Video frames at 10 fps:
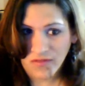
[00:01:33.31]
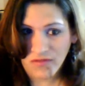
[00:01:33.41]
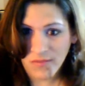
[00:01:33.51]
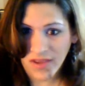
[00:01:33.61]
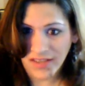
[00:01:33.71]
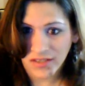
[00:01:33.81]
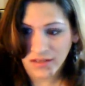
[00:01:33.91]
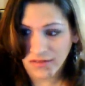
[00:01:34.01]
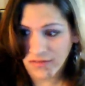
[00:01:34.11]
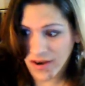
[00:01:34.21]
for me, I
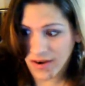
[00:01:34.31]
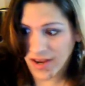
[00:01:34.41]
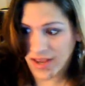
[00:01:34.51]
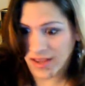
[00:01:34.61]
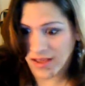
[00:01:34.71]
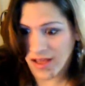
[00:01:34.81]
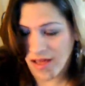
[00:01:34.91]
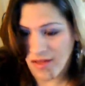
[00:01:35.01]
took a very